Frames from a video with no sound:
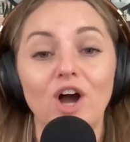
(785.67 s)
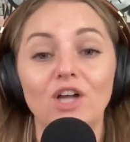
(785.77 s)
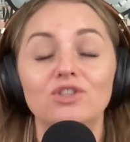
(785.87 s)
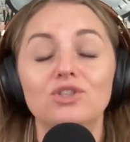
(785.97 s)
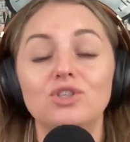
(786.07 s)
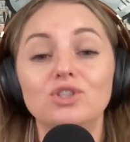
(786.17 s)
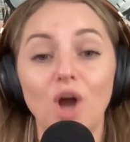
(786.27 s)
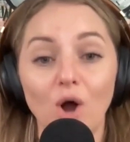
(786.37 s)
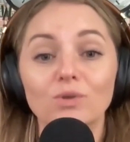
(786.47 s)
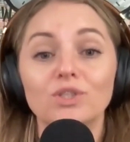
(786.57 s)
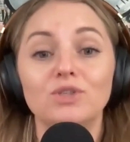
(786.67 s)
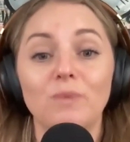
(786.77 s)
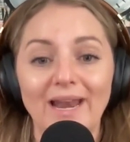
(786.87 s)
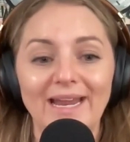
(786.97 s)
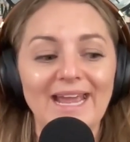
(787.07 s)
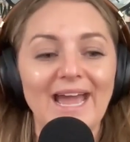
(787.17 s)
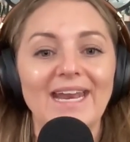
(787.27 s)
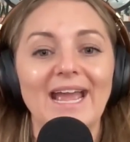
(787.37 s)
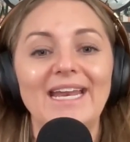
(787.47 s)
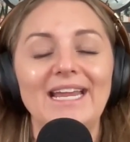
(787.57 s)
gotten so sweaty,
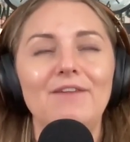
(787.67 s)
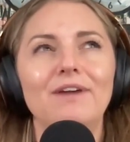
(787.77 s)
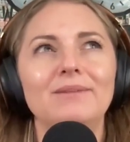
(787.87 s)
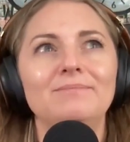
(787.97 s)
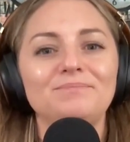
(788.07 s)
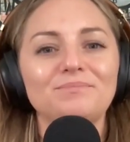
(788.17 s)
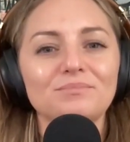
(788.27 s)
and I had even